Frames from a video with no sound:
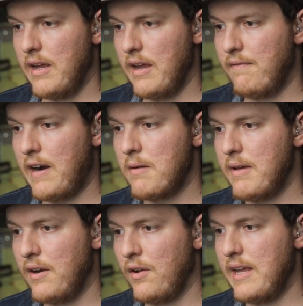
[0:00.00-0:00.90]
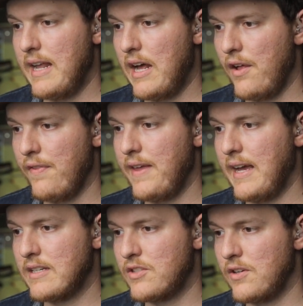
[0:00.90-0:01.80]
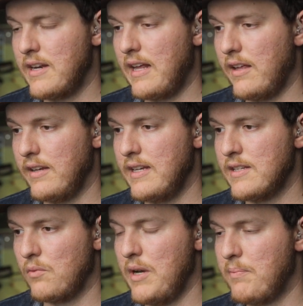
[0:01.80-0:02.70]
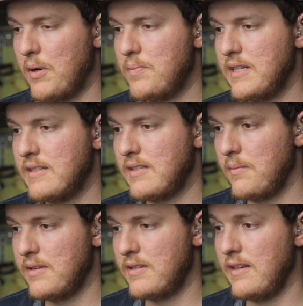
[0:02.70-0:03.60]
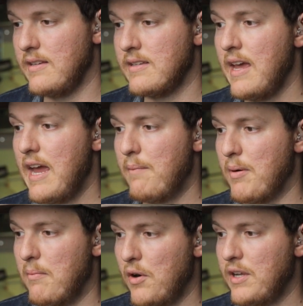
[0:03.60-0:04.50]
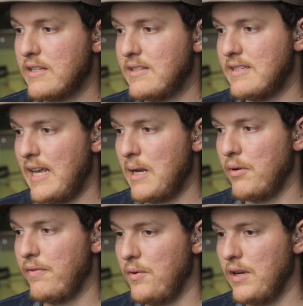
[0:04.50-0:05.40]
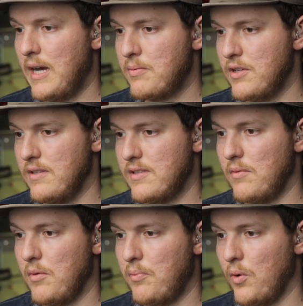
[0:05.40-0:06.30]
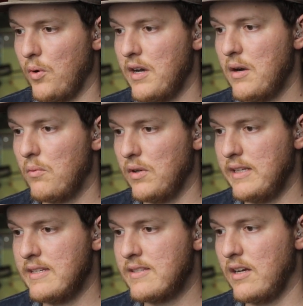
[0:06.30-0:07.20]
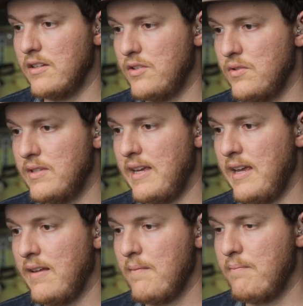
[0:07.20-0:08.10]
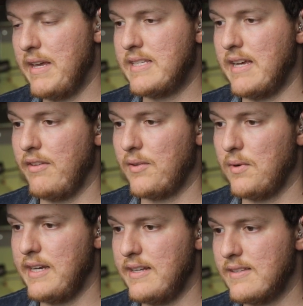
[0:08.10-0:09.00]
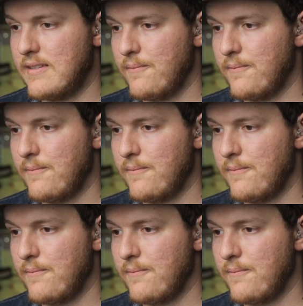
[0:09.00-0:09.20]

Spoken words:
environmental and health externalities, repurposing subsidies, and promoting sustainable food options, the report released on Tuesday, May 7th reads.